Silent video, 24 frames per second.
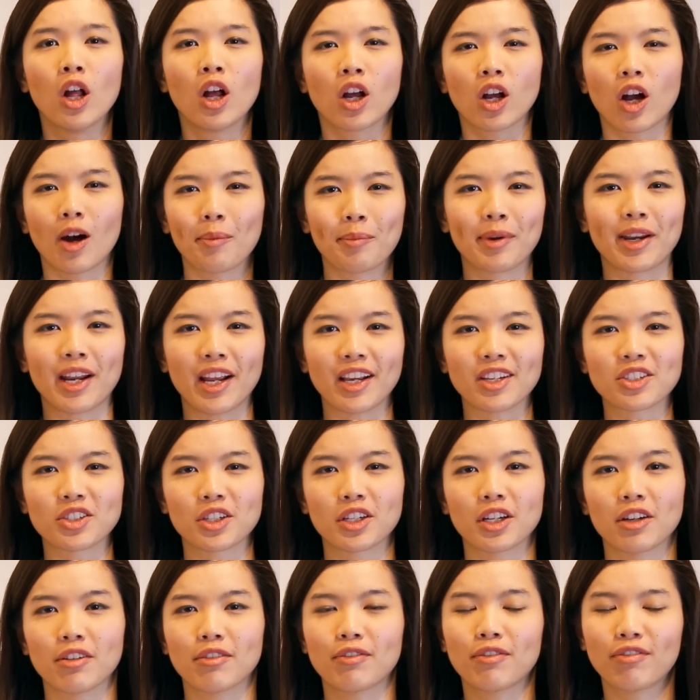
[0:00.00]

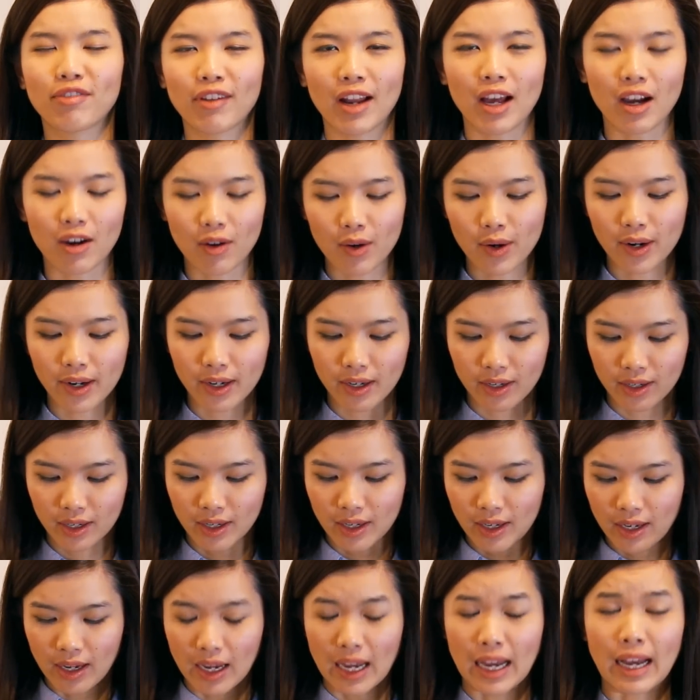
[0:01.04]
combination of flour,
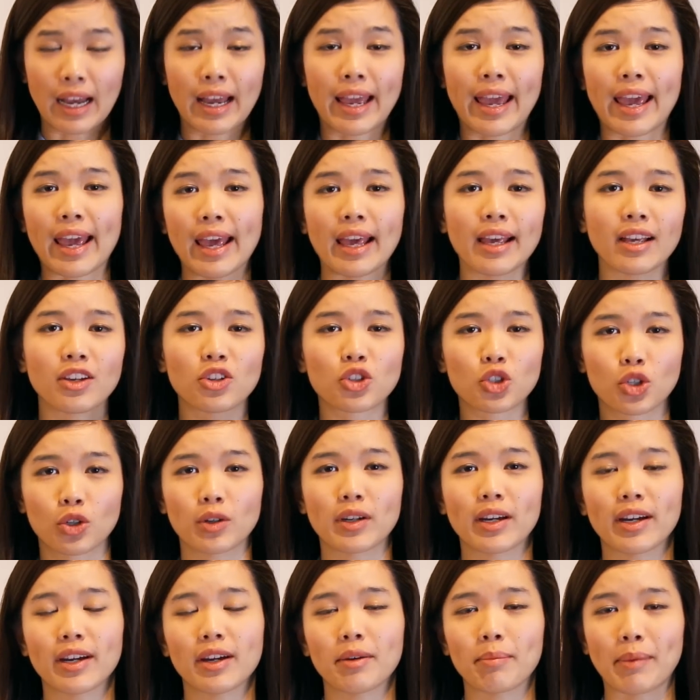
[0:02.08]
egg,
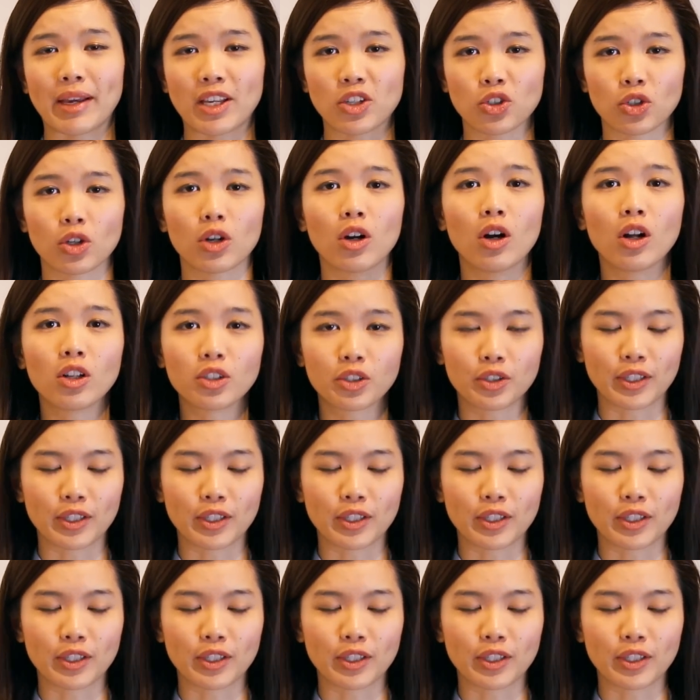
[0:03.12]
sugar mixture all